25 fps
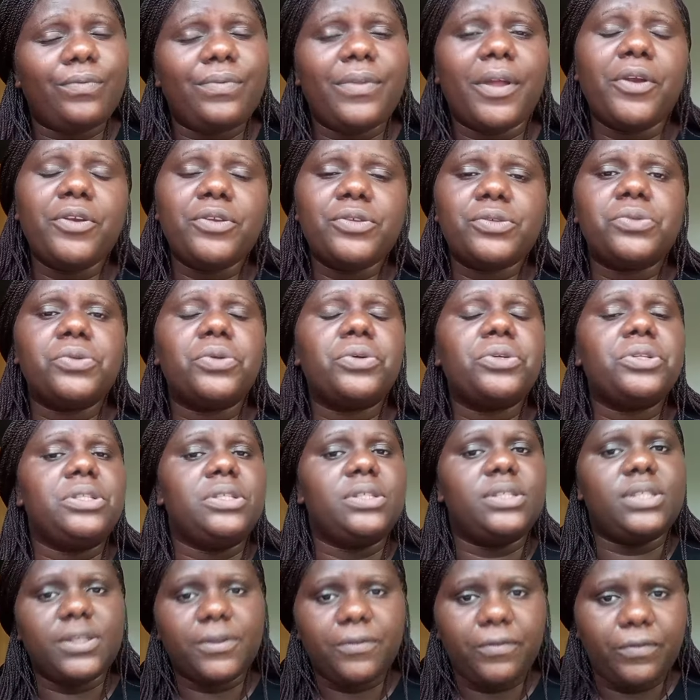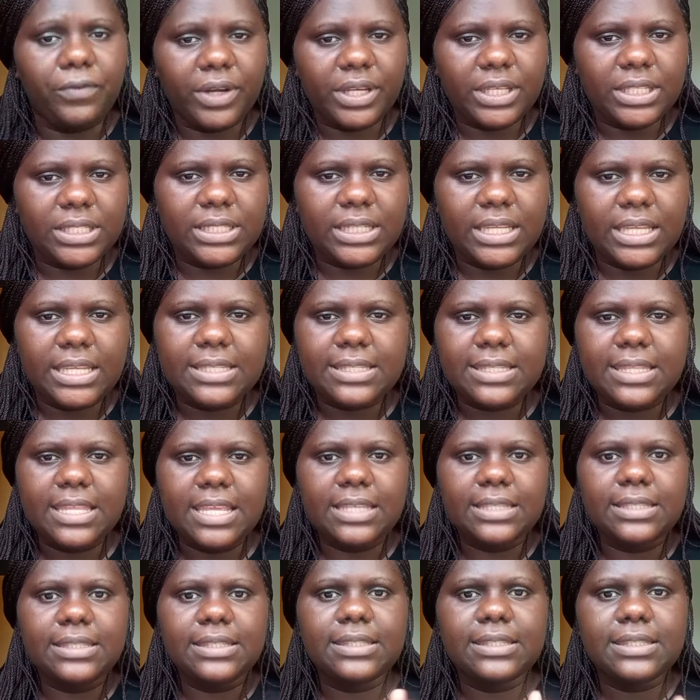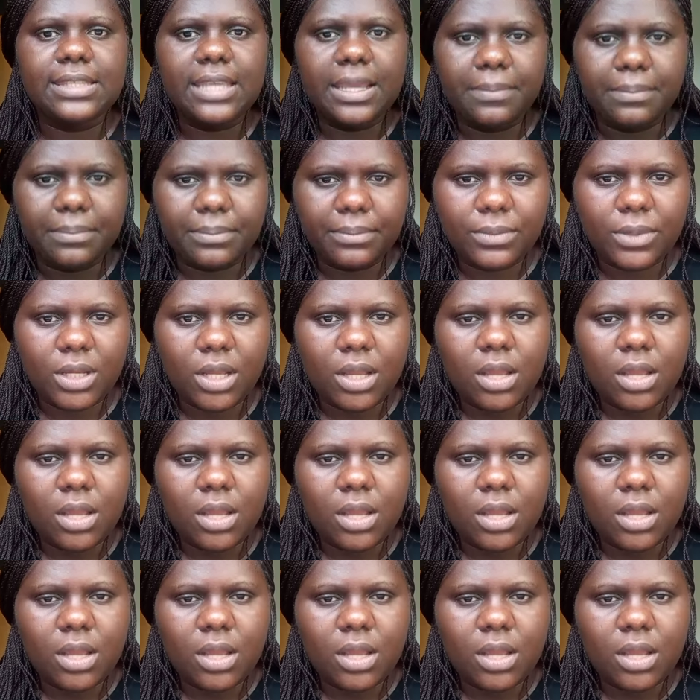there is no different. It's the same.